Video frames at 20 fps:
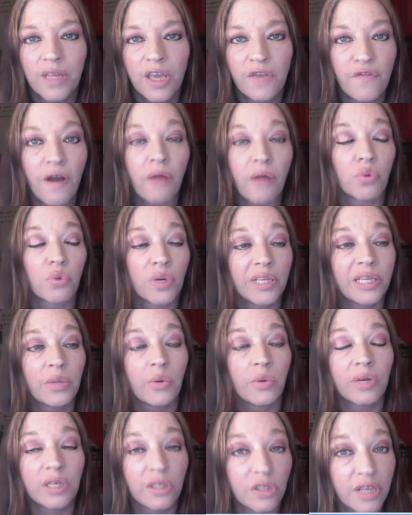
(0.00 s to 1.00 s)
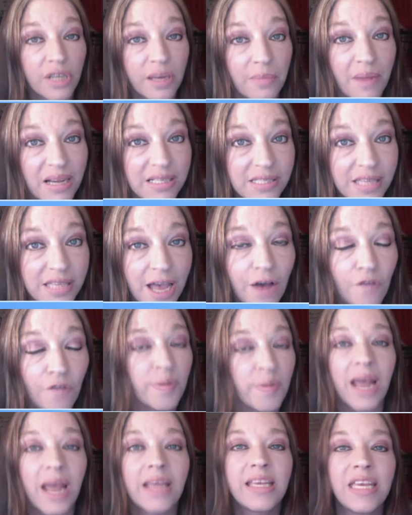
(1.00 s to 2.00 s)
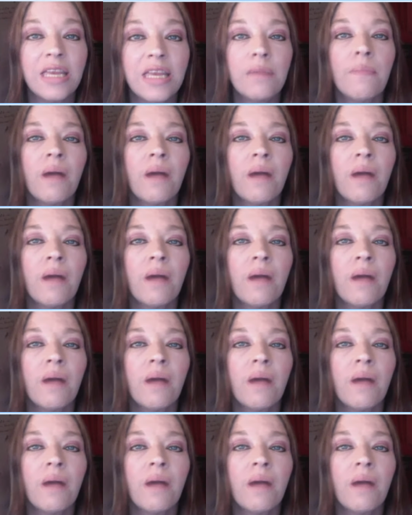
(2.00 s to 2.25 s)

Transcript: if I really want to look at myself, but I keep